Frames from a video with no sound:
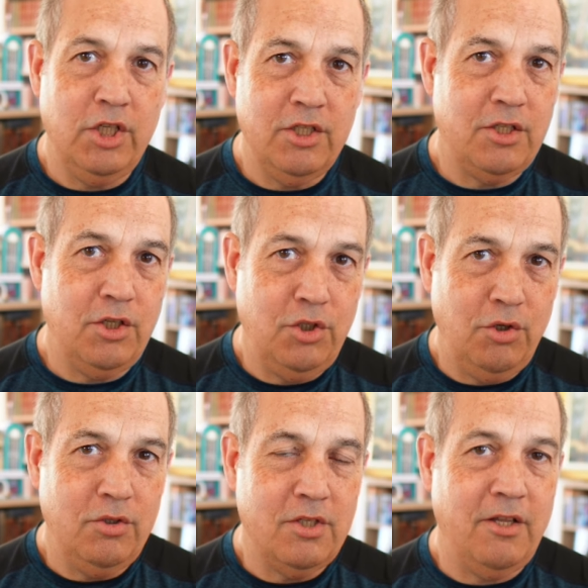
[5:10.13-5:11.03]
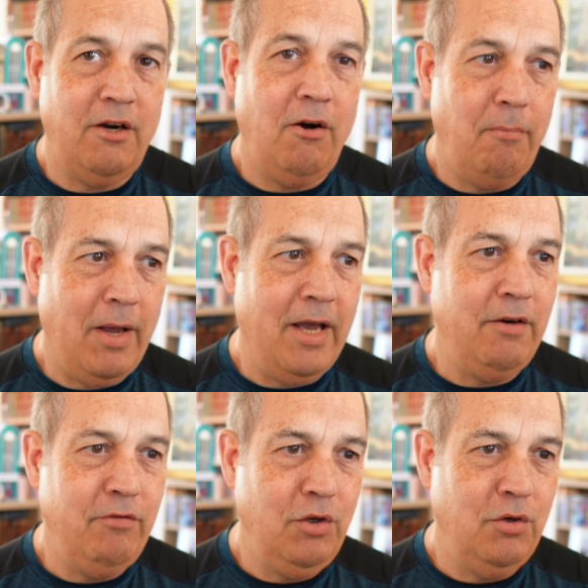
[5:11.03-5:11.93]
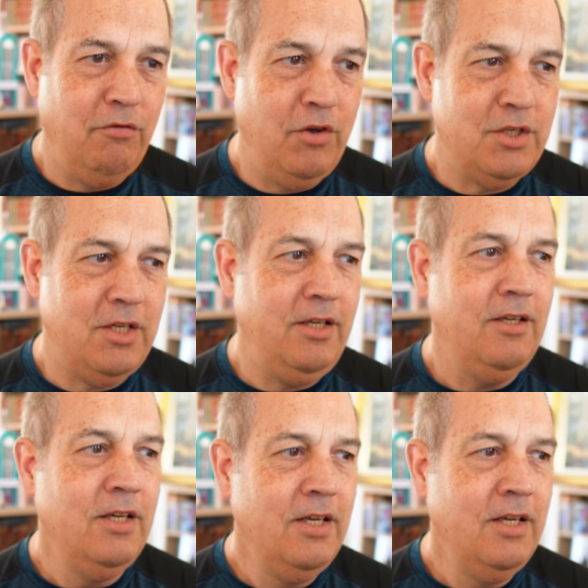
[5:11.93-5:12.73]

institutes that are a part of a university.